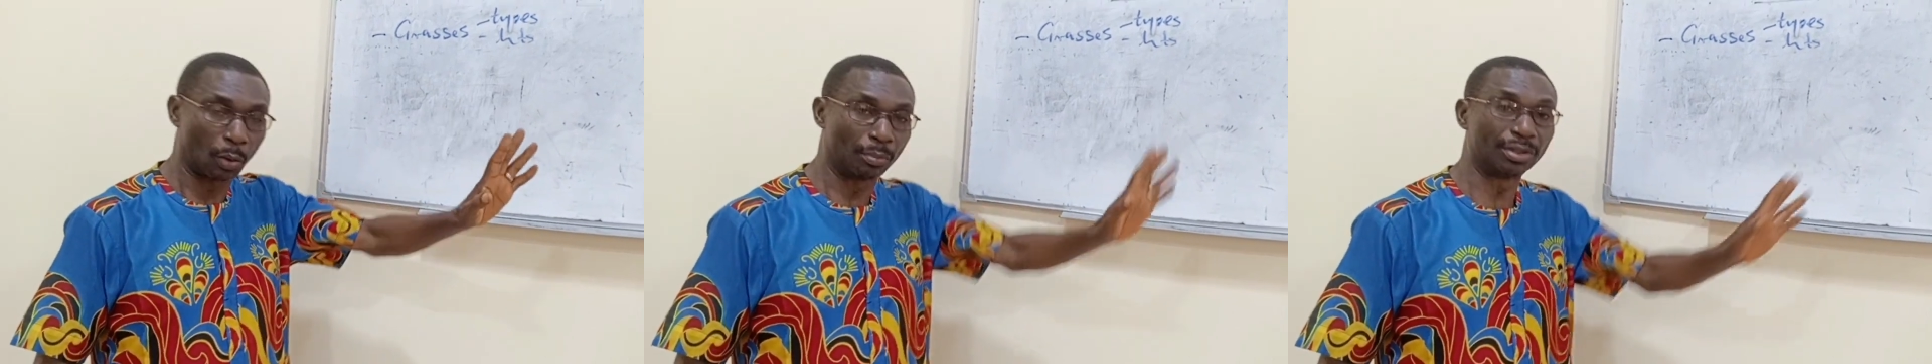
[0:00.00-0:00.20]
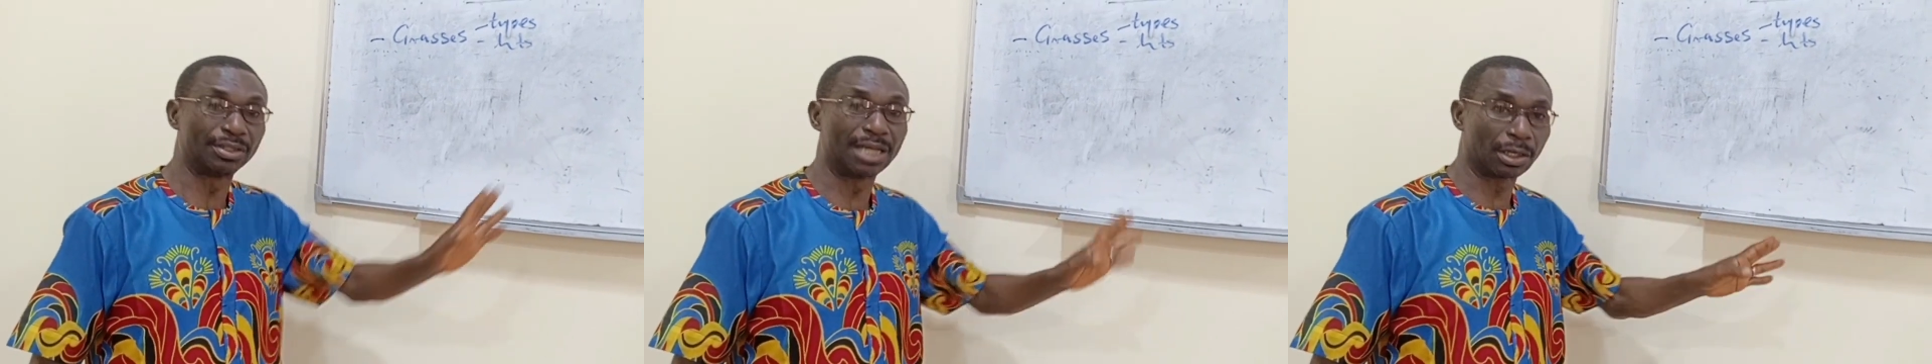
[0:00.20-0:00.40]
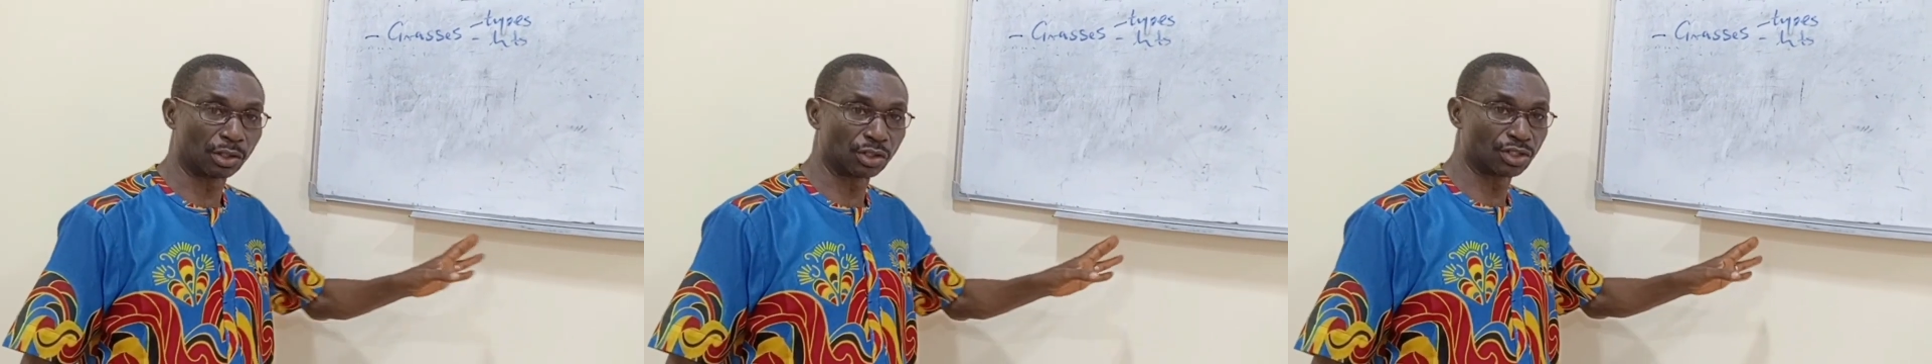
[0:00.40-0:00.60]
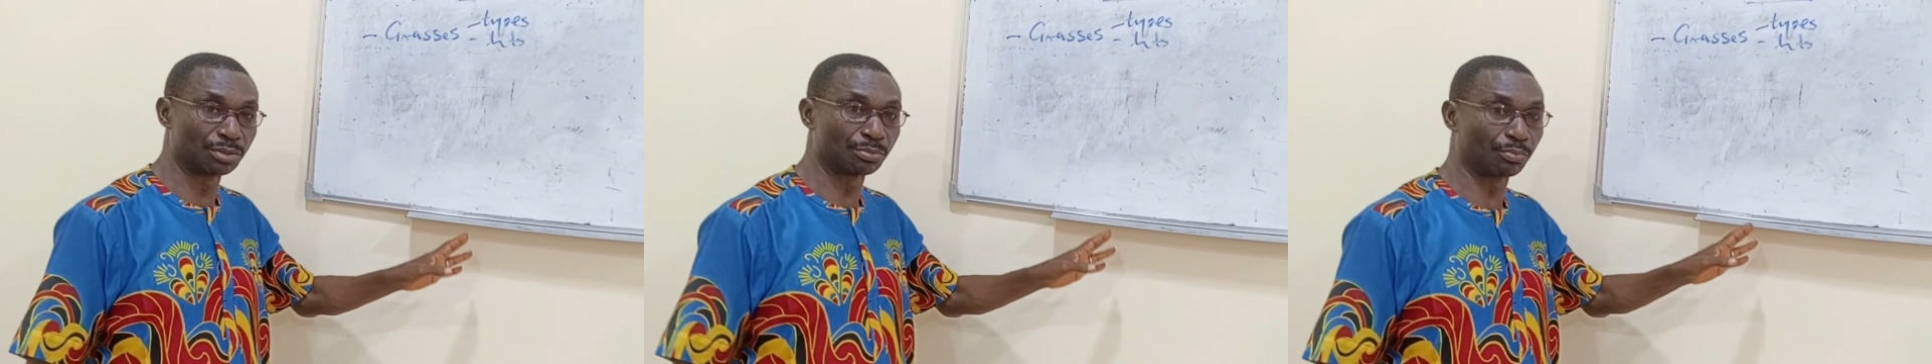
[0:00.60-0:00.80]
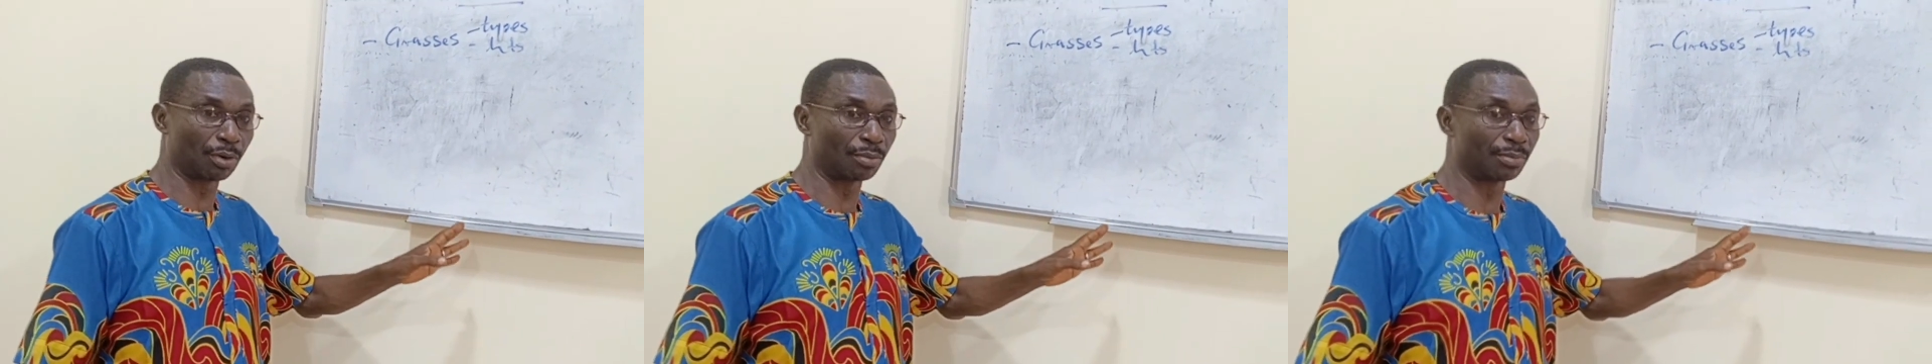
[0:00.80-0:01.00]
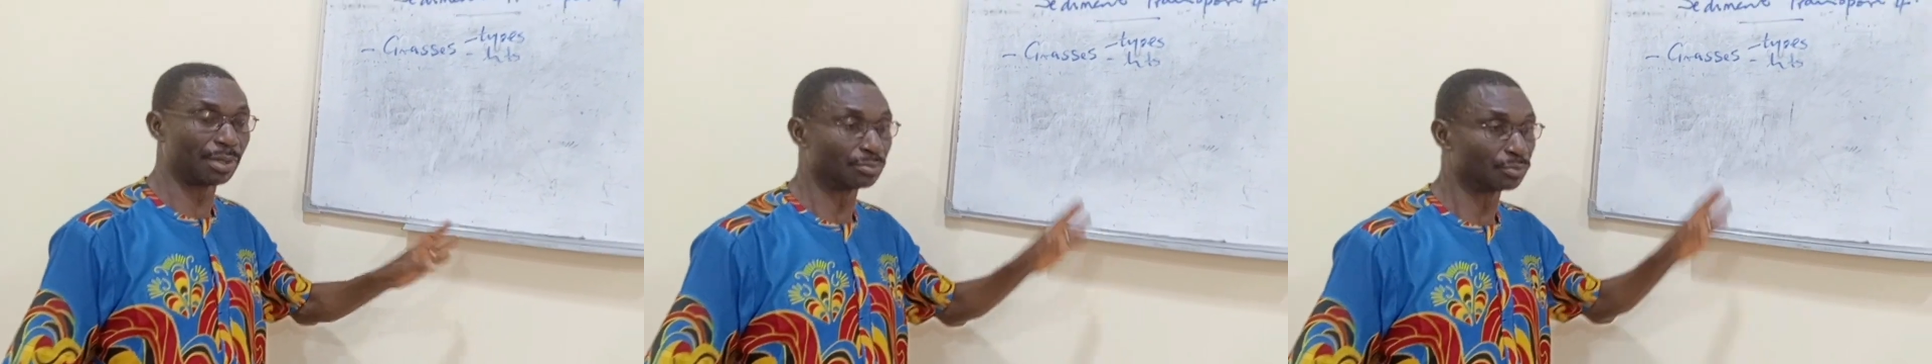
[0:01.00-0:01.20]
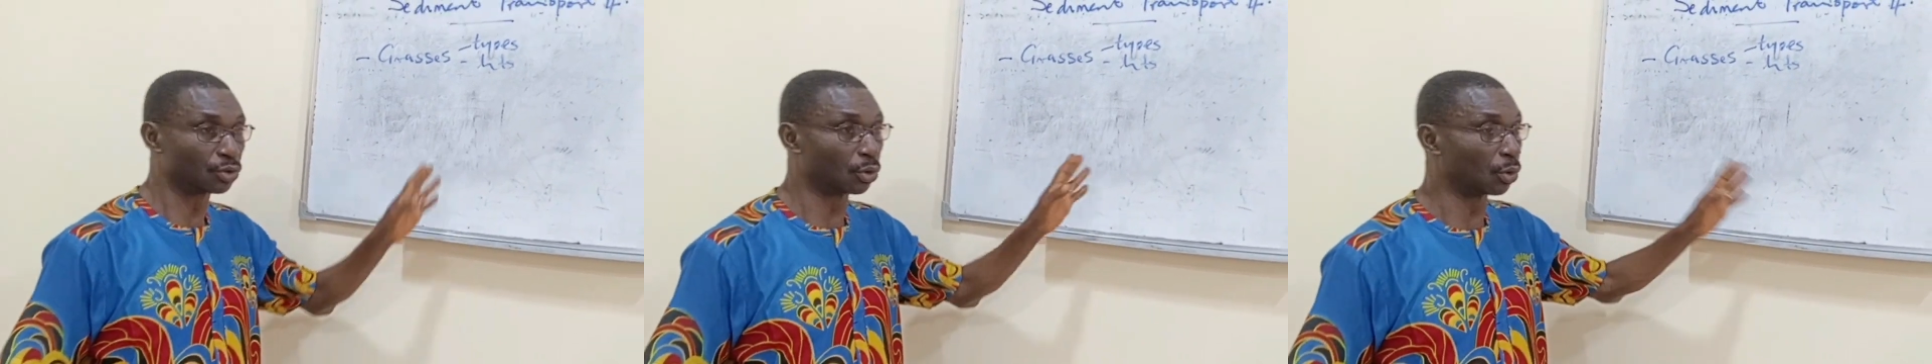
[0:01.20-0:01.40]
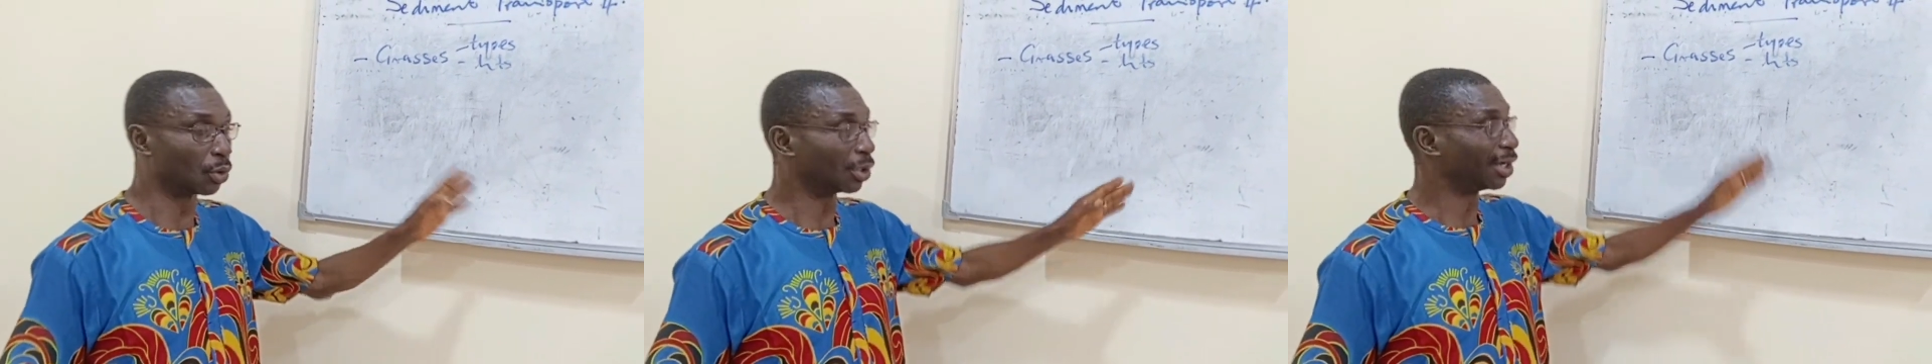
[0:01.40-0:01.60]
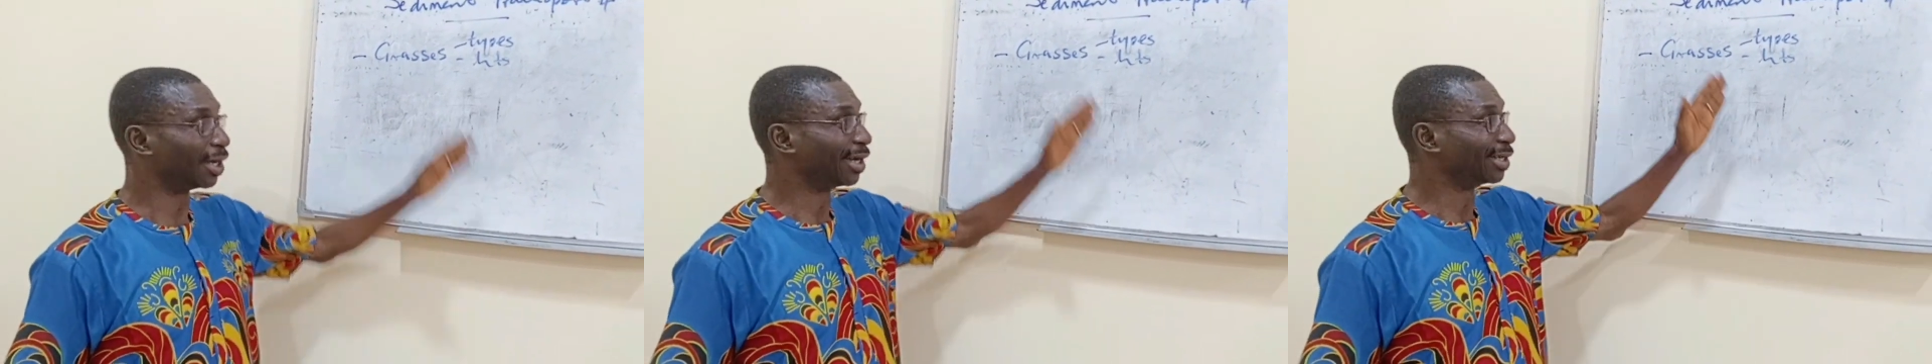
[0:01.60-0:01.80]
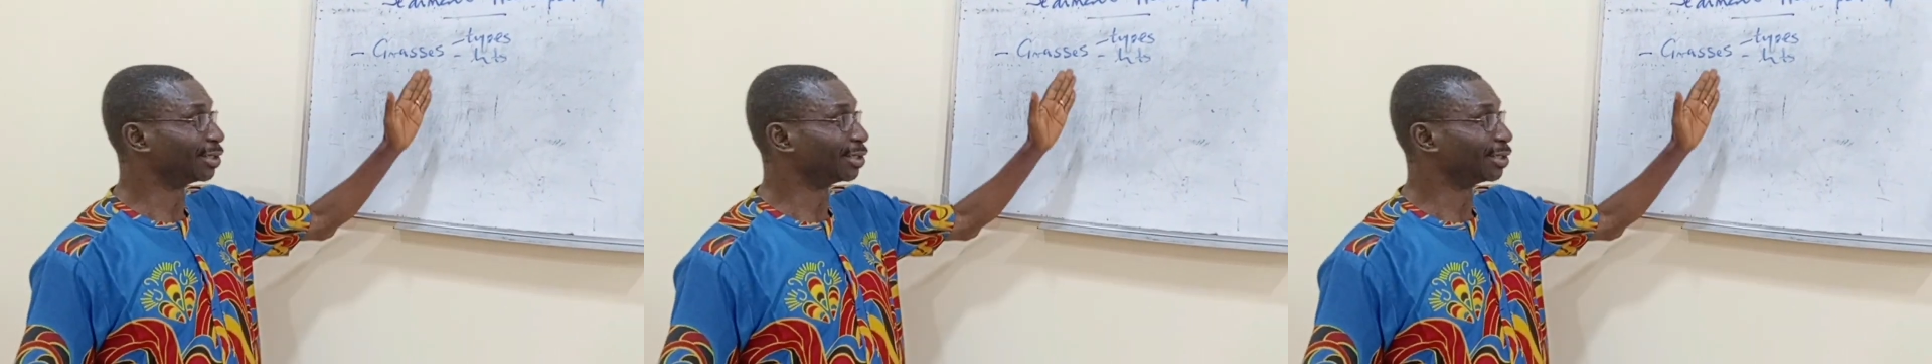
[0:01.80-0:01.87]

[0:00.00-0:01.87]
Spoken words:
but they are causing problem. So,